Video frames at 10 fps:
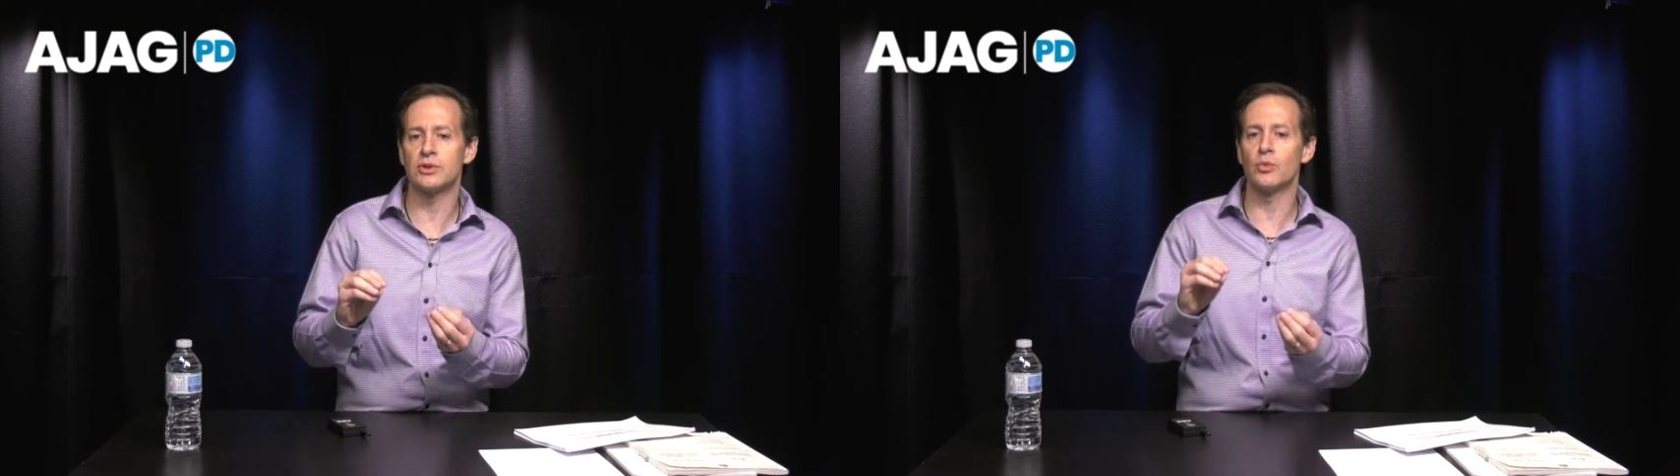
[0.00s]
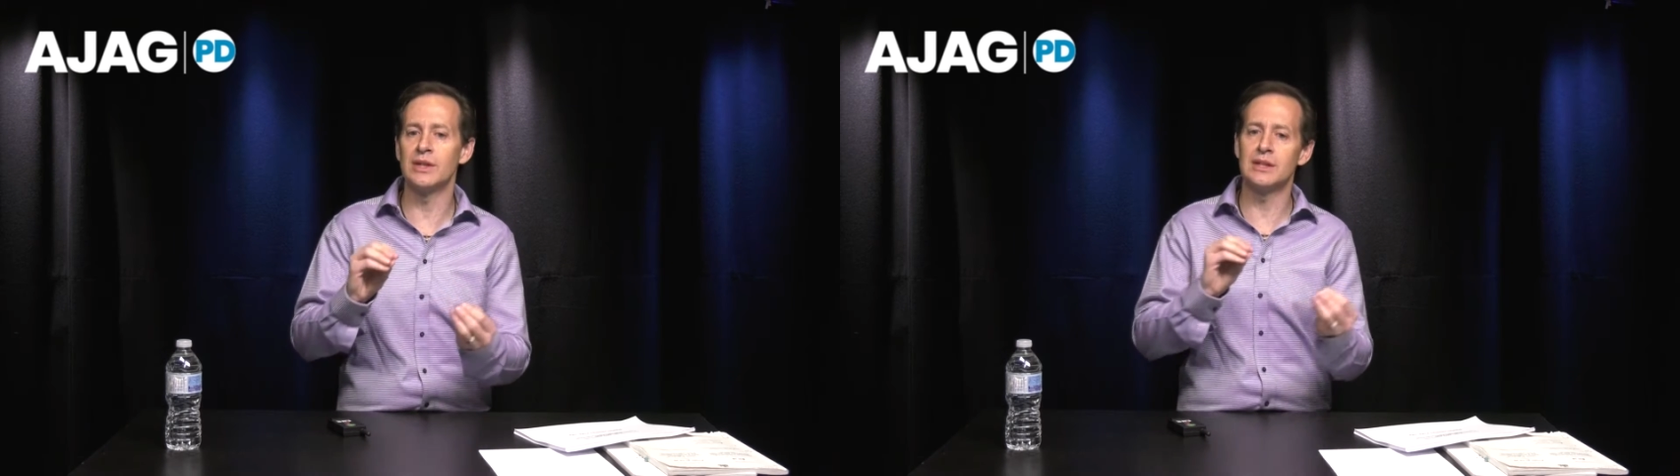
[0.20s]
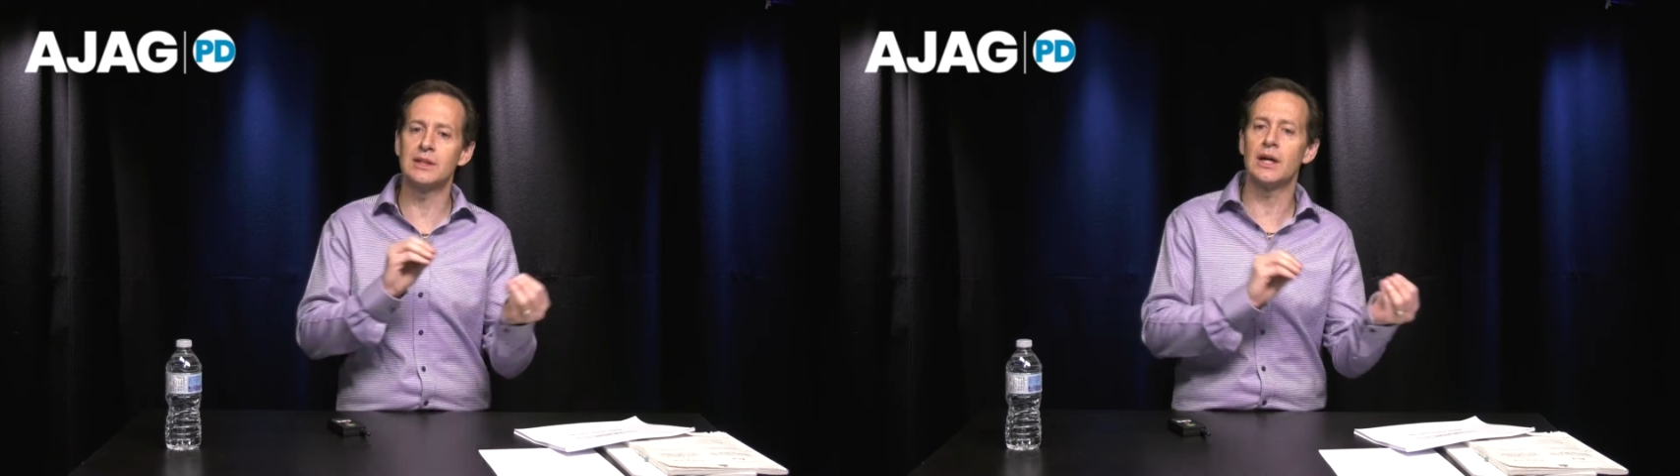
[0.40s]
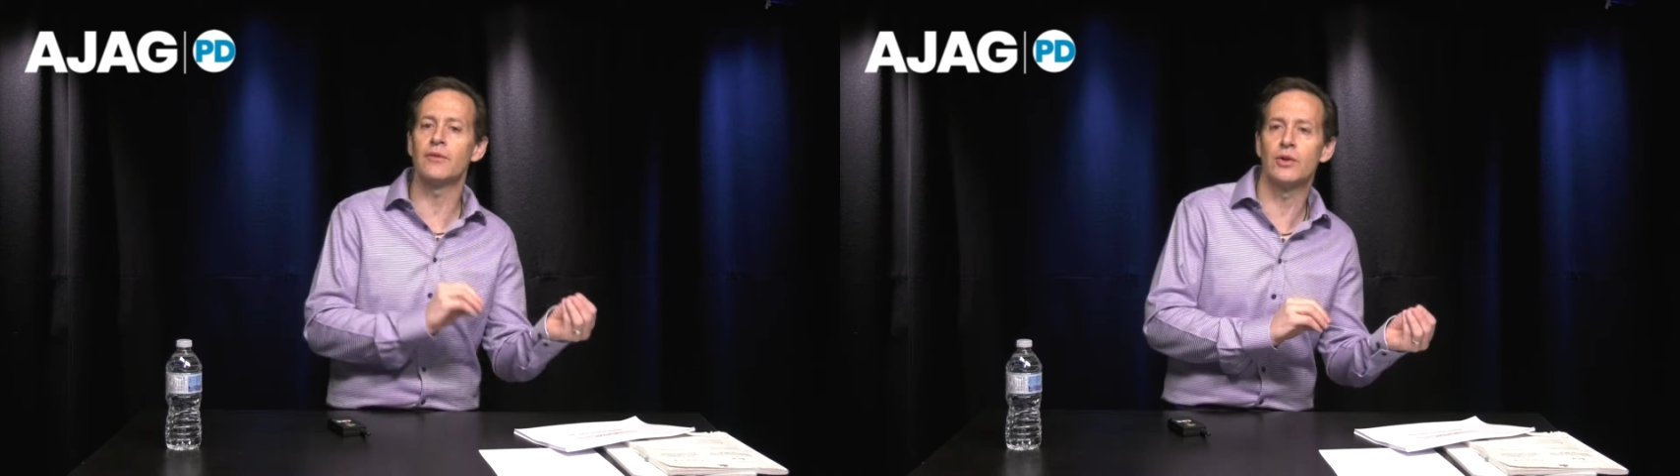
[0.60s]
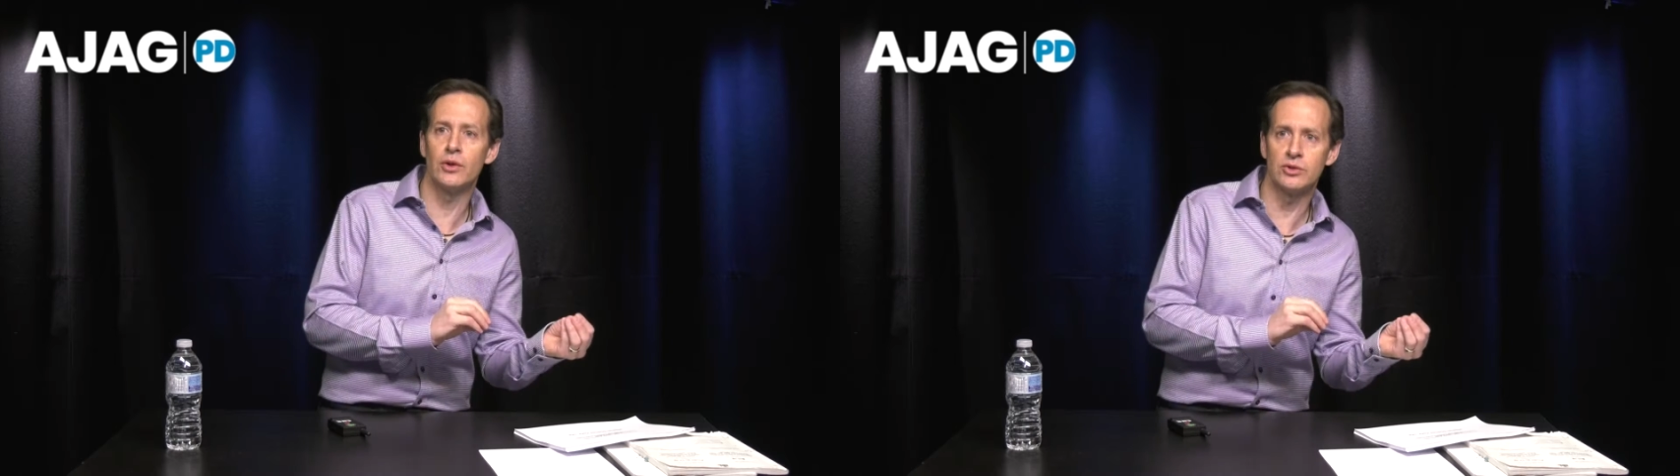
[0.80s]
And we did
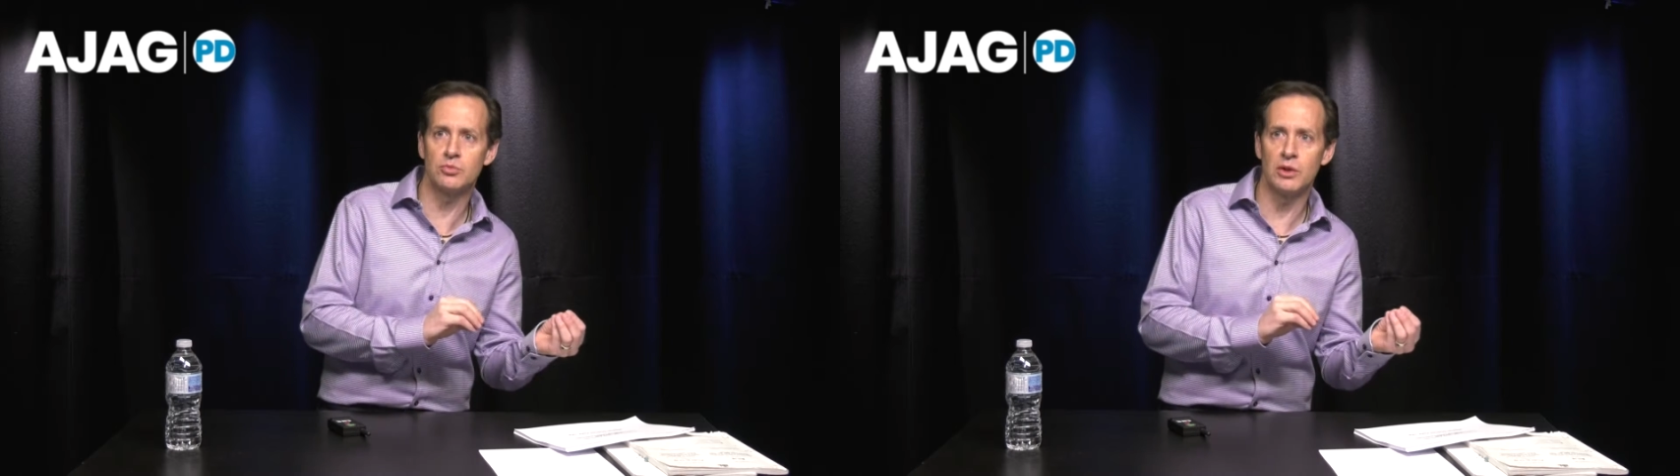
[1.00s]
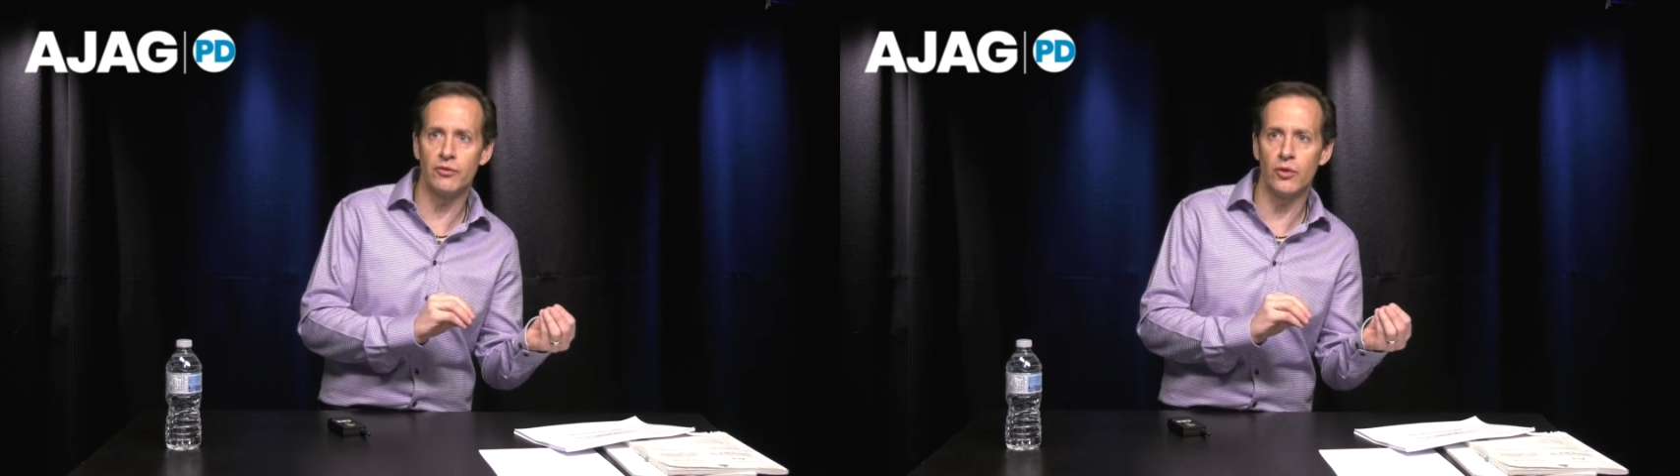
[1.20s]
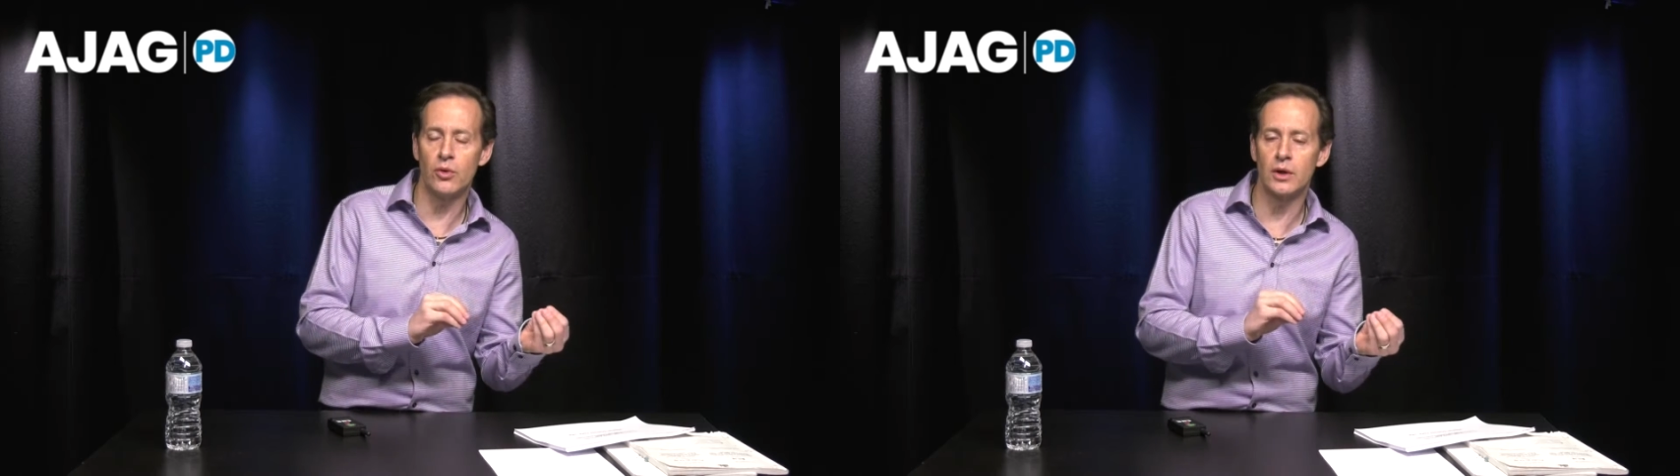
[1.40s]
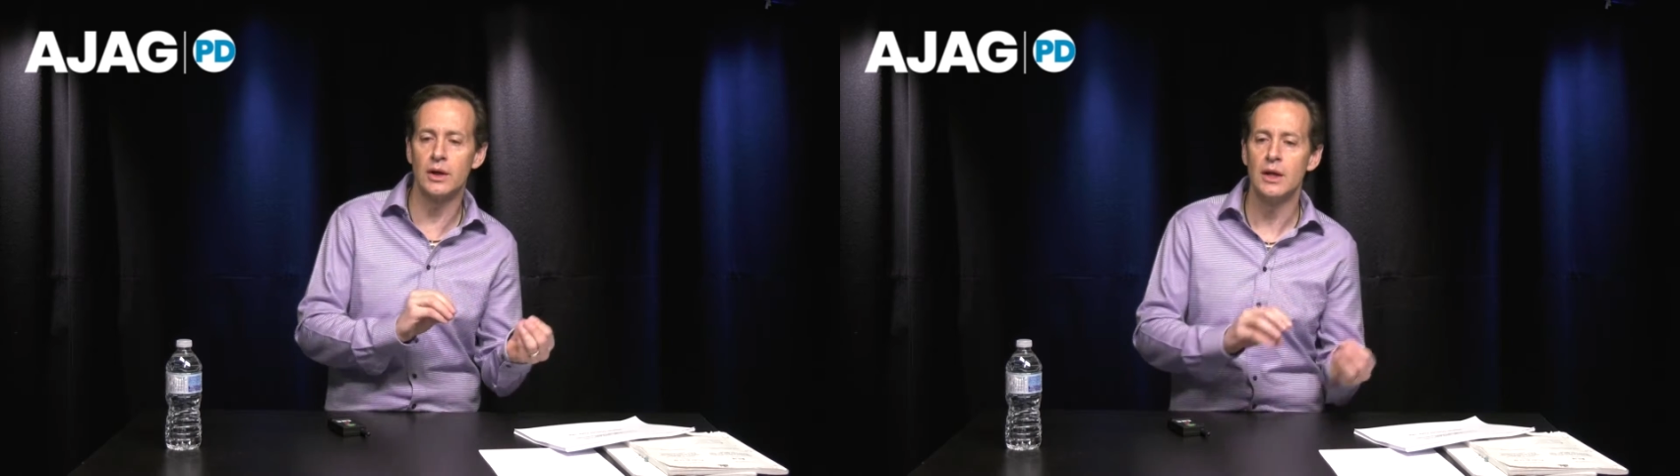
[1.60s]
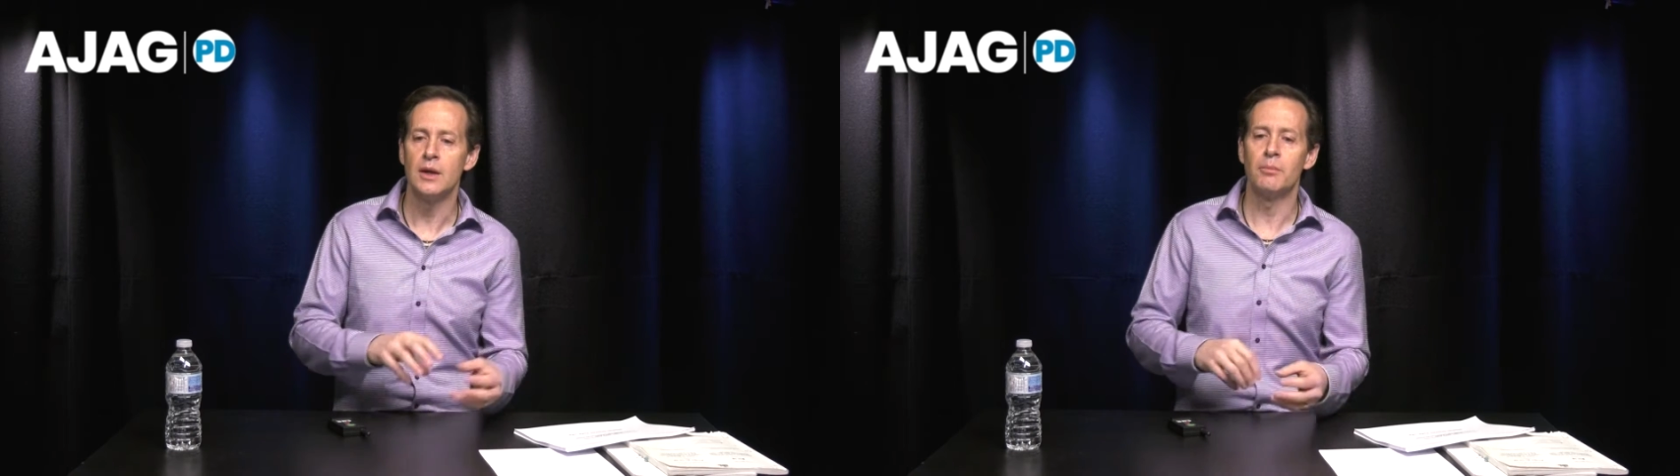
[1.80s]
cover those before,